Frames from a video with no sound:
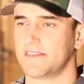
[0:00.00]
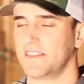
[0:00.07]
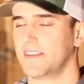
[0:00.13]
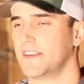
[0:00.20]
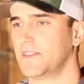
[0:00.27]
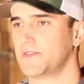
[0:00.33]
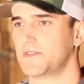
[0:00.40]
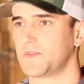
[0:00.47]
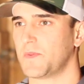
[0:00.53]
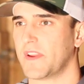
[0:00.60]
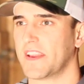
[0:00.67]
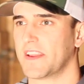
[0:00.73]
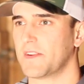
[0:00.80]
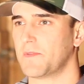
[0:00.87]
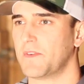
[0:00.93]
you know,
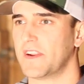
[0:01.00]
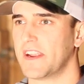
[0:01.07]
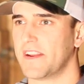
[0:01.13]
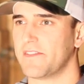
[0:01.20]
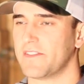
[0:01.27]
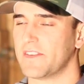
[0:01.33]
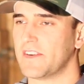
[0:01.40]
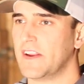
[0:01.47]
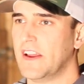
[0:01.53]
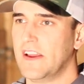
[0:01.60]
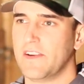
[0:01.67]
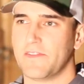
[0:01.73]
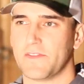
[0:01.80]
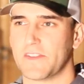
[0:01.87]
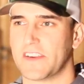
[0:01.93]
swinging, whatever,
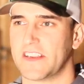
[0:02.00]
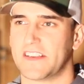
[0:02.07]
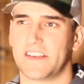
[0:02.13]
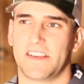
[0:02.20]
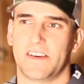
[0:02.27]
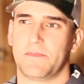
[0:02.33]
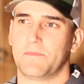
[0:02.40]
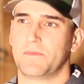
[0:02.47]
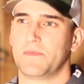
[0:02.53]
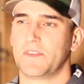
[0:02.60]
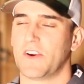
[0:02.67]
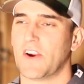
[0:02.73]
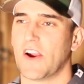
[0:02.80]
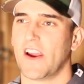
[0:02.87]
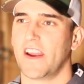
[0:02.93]
forget them,
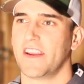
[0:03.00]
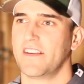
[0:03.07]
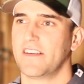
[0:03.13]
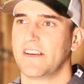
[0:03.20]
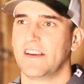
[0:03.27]
all right?